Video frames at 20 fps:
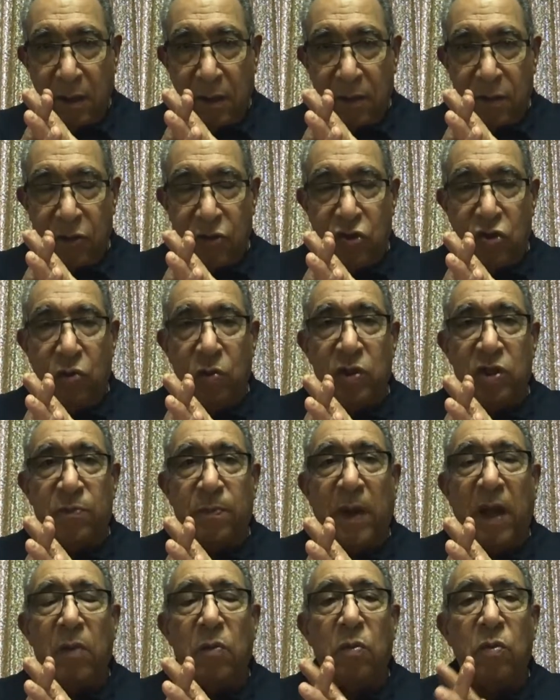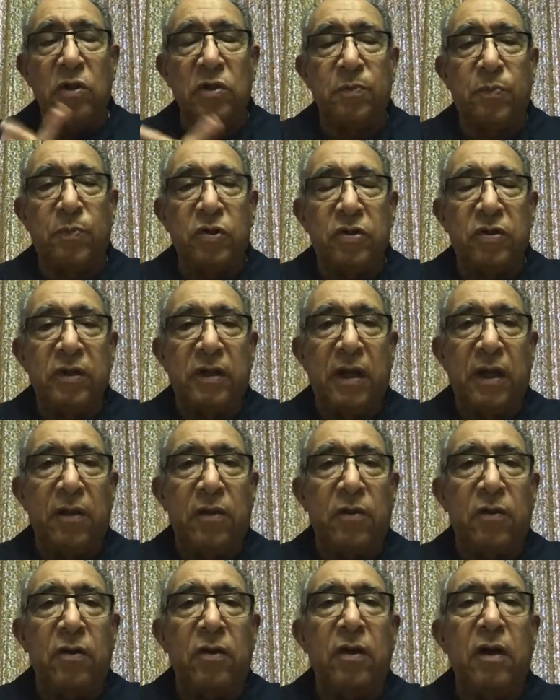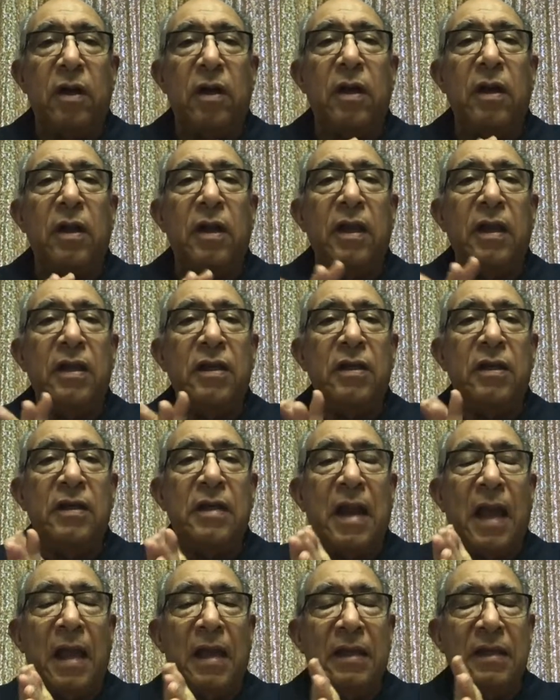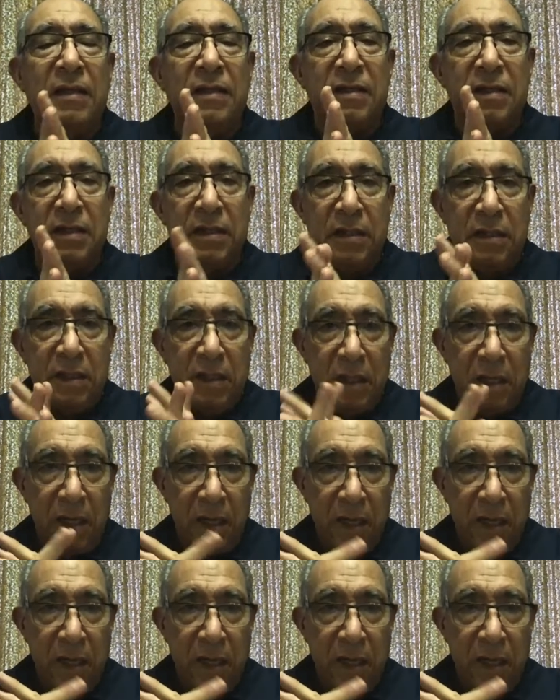The Jewish Bible was put together in 90